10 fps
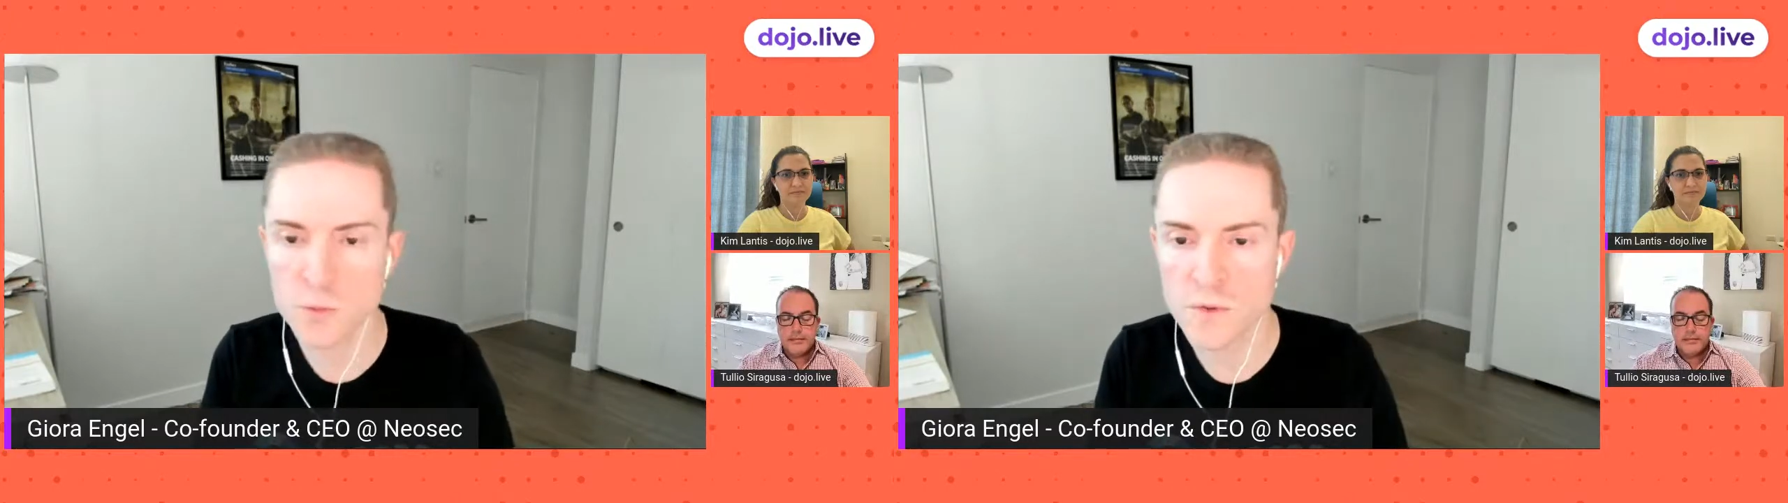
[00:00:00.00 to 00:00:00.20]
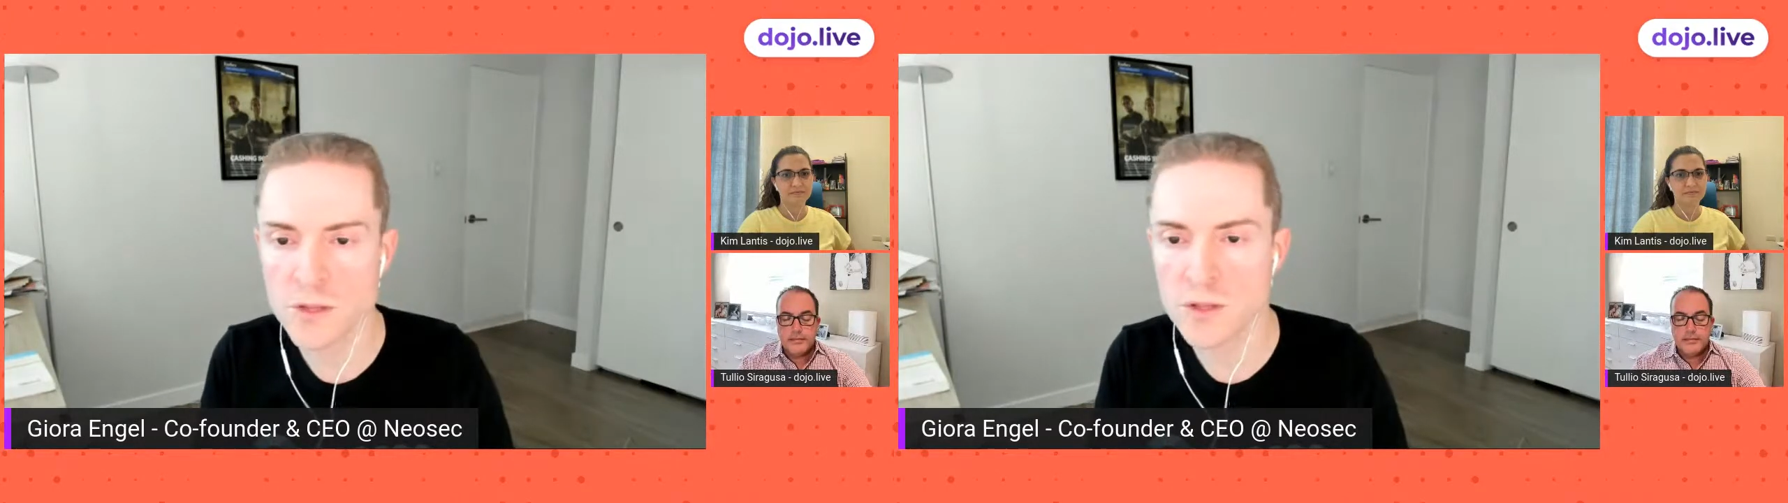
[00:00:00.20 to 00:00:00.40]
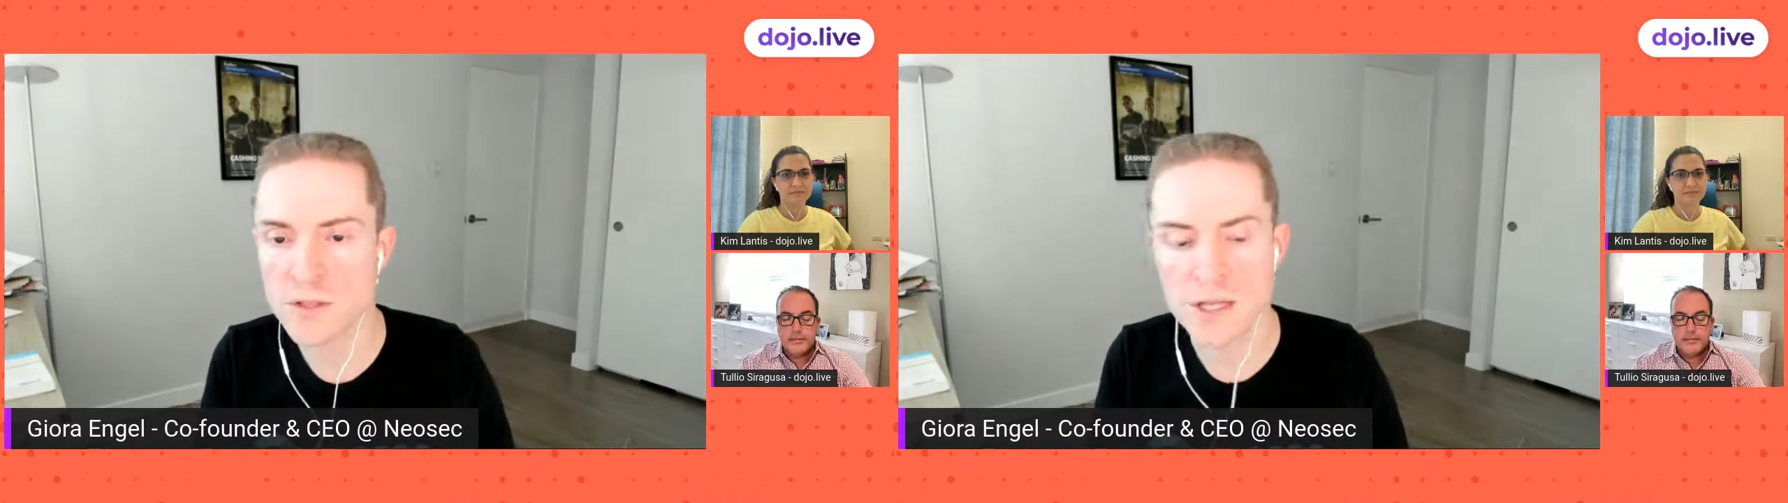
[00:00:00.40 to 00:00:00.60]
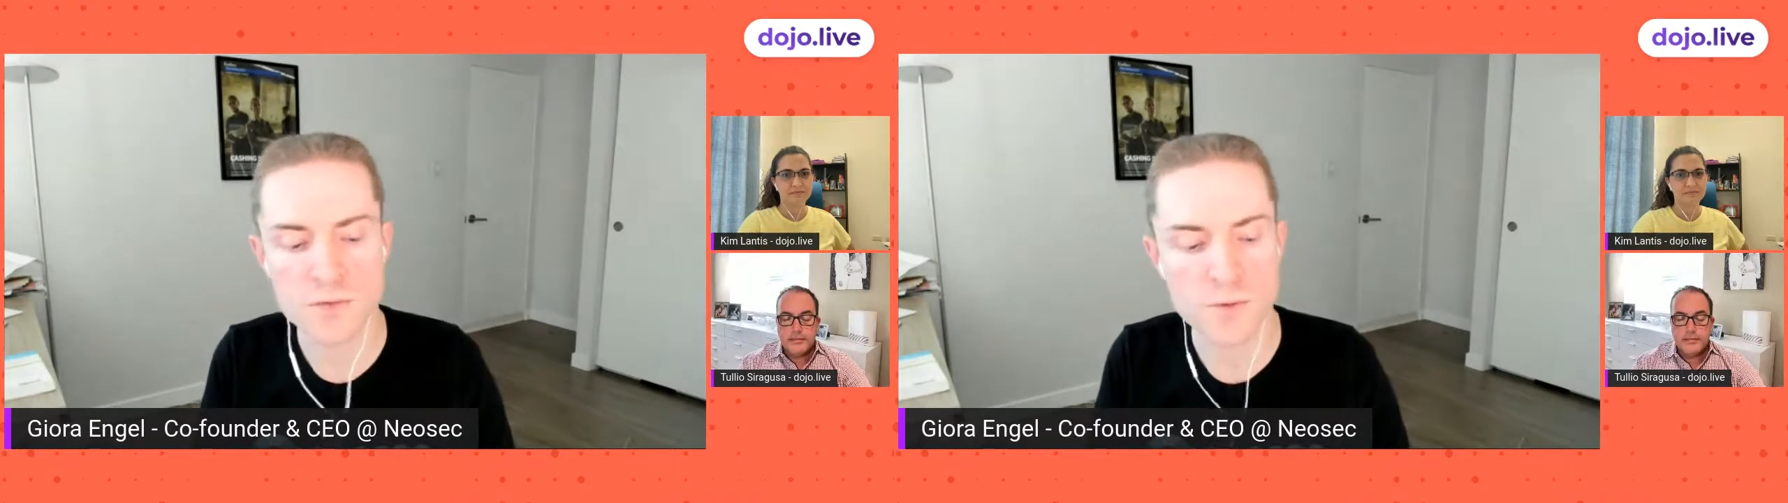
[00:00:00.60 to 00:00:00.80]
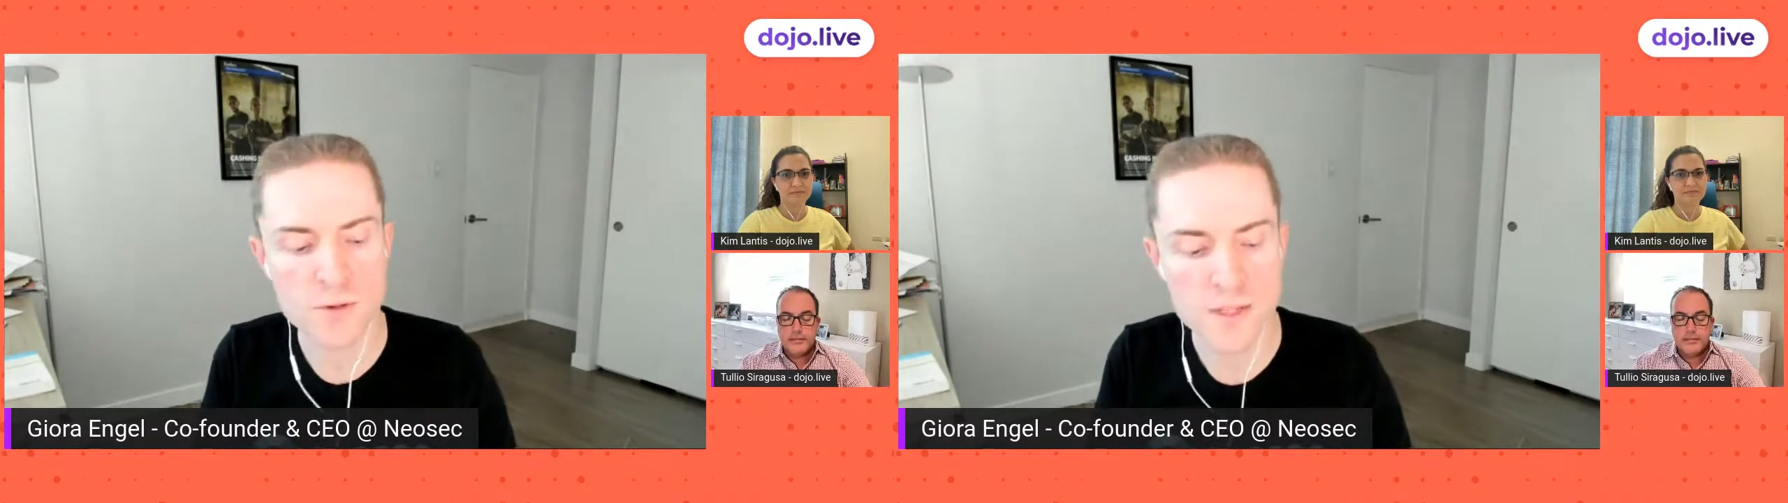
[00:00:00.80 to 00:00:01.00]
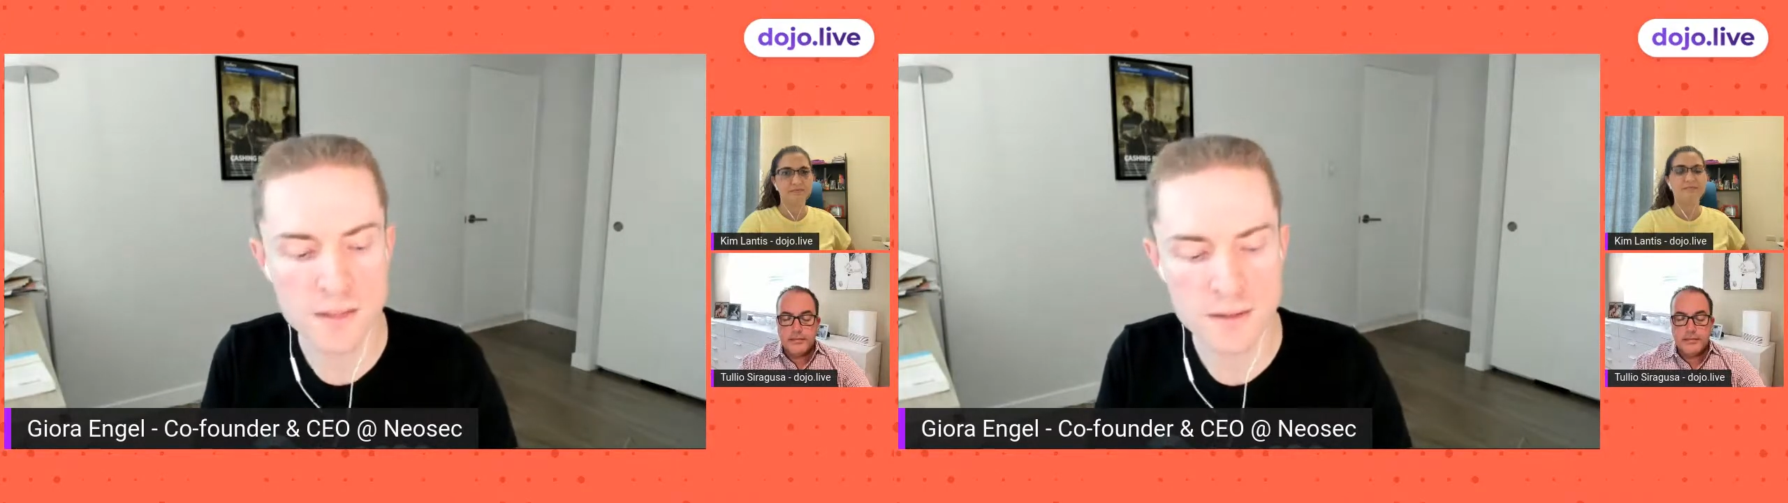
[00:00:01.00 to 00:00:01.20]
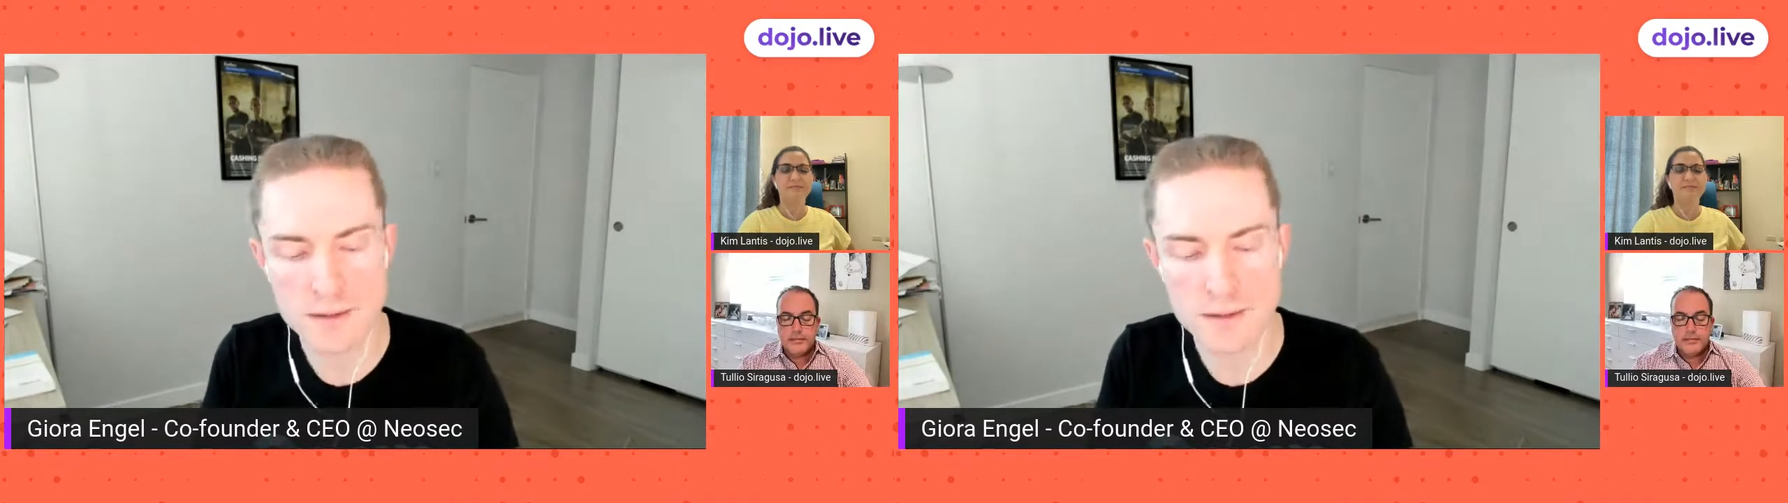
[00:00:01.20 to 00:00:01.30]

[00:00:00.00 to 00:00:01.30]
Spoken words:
prevention task force at